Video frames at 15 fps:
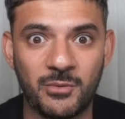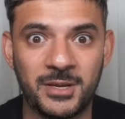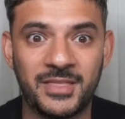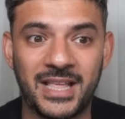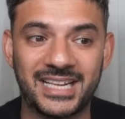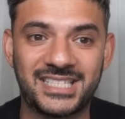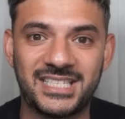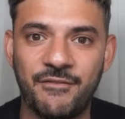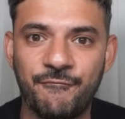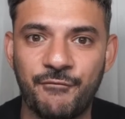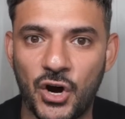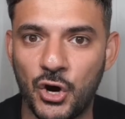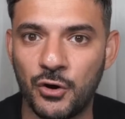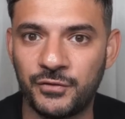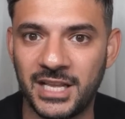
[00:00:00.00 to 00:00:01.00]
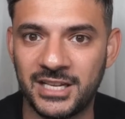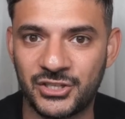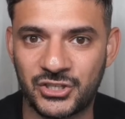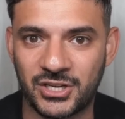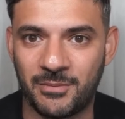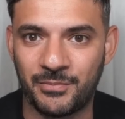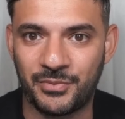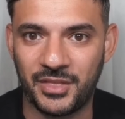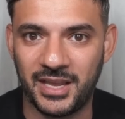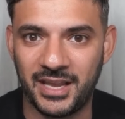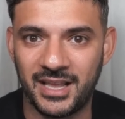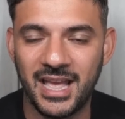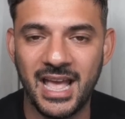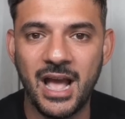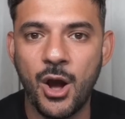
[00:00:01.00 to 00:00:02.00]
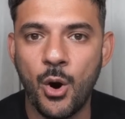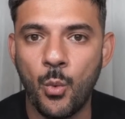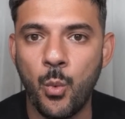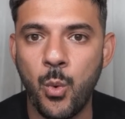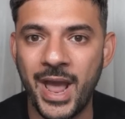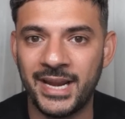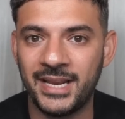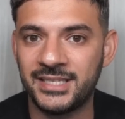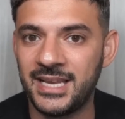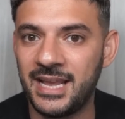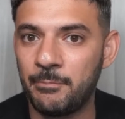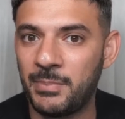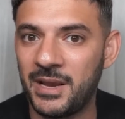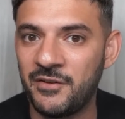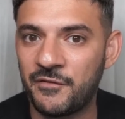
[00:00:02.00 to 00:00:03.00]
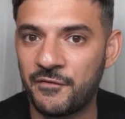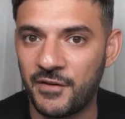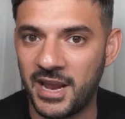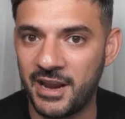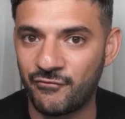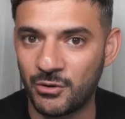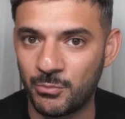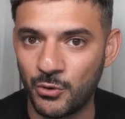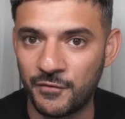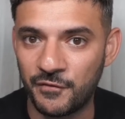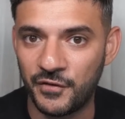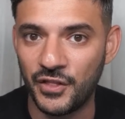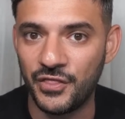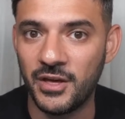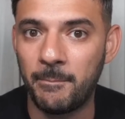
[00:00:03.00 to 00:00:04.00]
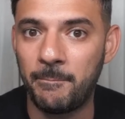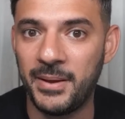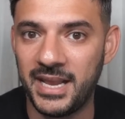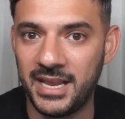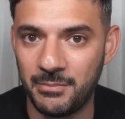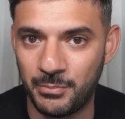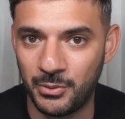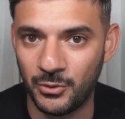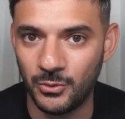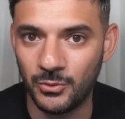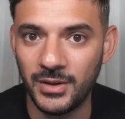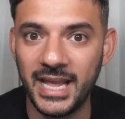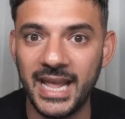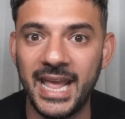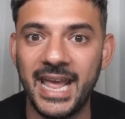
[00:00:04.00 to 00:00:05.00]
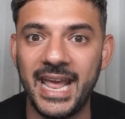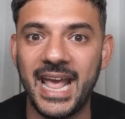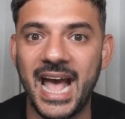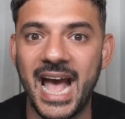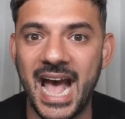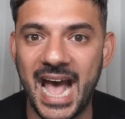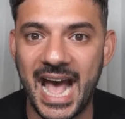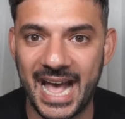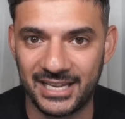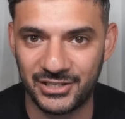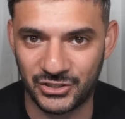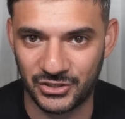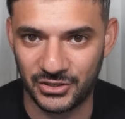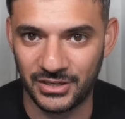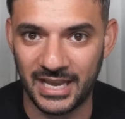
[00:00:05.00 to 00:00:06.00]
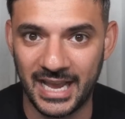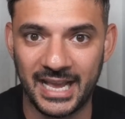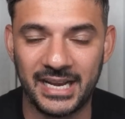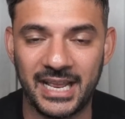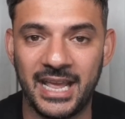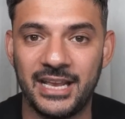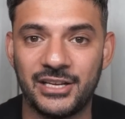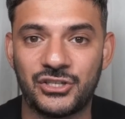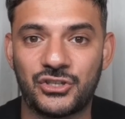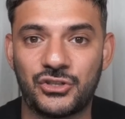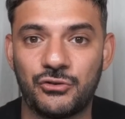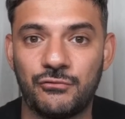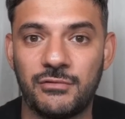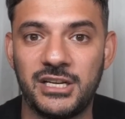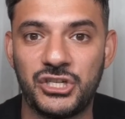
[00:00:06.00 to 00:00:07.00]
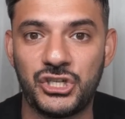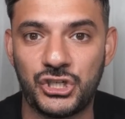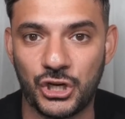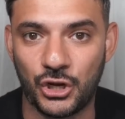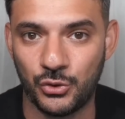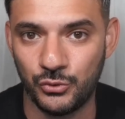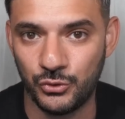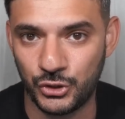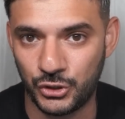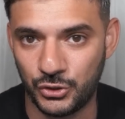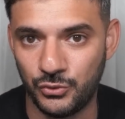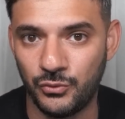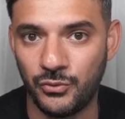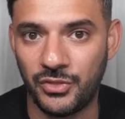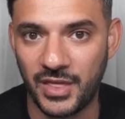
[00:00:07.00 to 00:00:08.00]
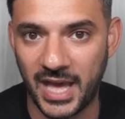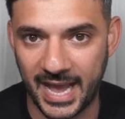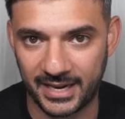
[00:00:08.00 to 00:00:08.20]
that's involved in something, when has it been favorable for the people? It hasn't, and history shows you that.